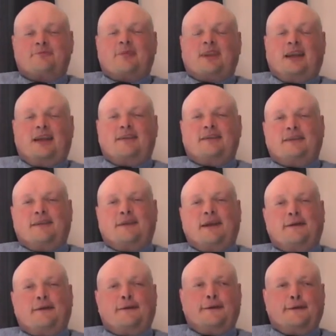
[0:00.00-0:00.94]
And
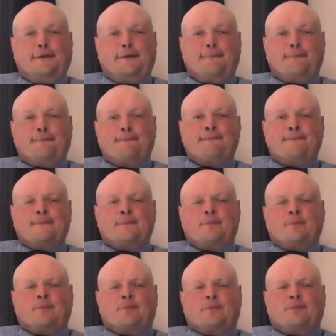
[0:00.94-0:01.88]
then
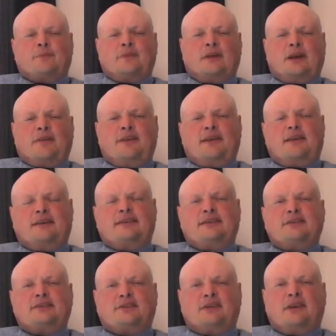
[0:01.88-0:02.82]
I think I
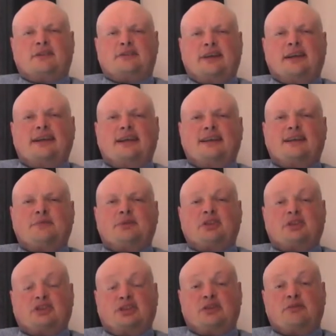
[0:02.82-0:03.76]
didn't start taking them as
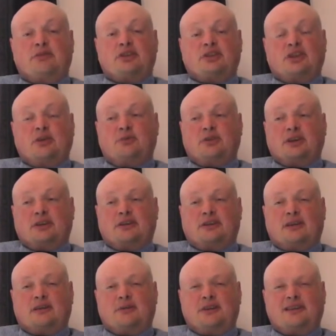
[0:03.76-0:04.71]
a serious
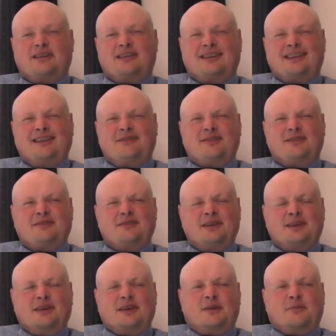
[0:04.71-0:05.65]
subject. I mean, even
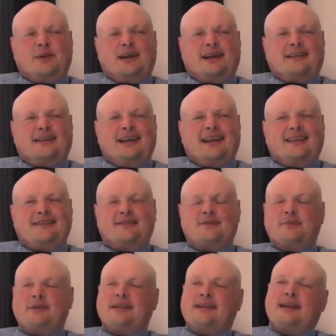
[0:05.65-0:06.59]
back then,
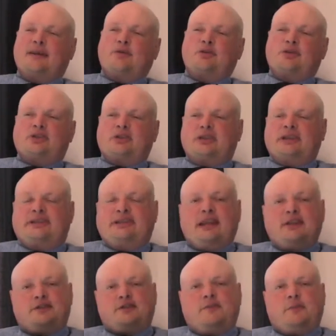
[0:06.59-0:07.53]
to me, they were just an
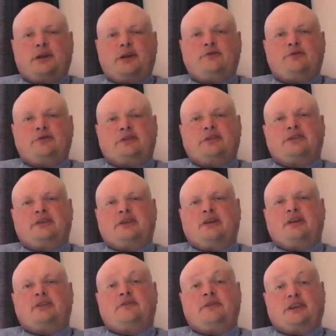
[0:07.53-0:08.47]
extension of my interest in
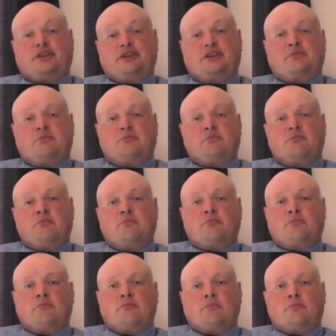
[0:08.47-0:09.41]
science fiction.
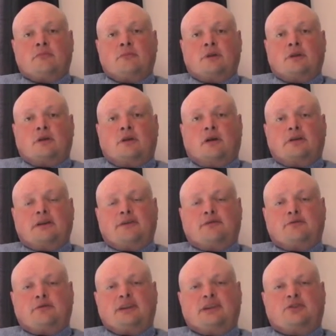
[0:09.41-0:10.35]
I
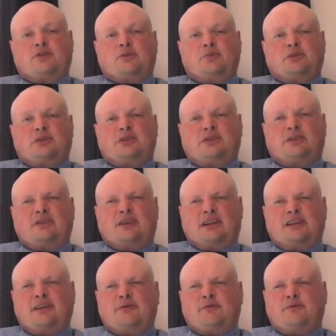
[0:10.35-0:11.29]
never really took them.
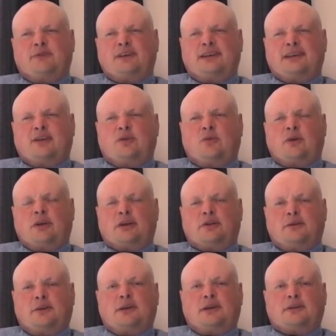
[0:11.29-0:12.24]
I'd never really quite
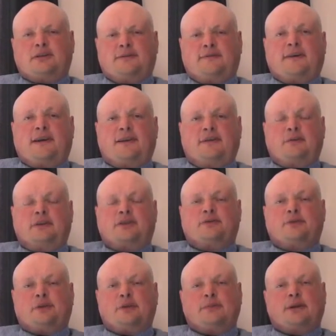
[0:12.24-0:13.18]
grasped the fact that we're
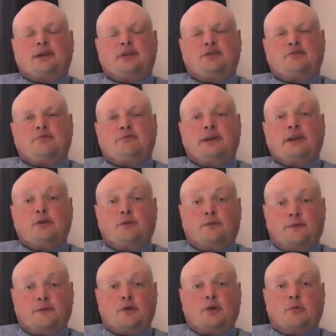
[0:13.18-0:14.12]
talking about a real
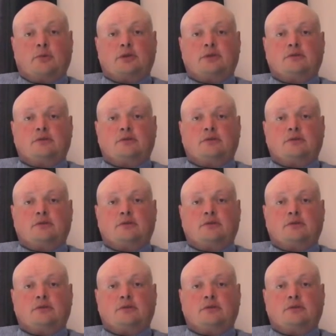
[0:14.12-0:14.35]
phenomenon.